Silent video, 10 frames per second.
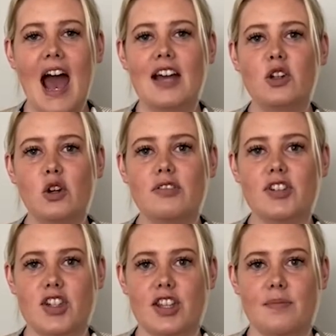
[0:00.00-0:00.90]

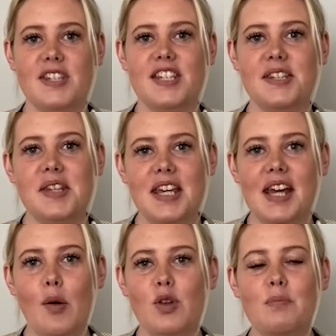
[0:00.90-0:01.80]
encourage them to
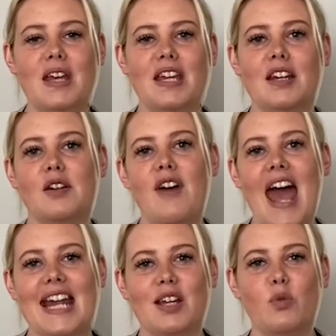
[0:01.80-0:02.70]
seek out the meaning of
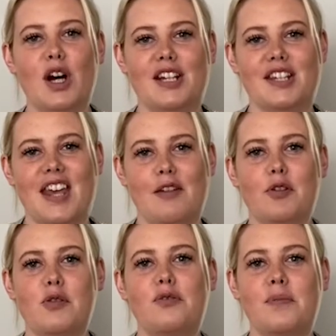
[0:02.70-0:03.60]
any words they're
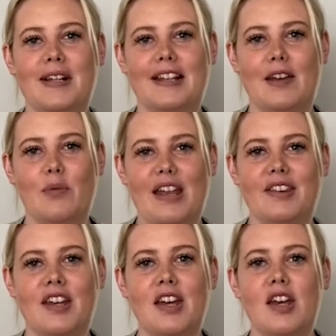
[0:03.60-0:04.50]
unfamiliar with,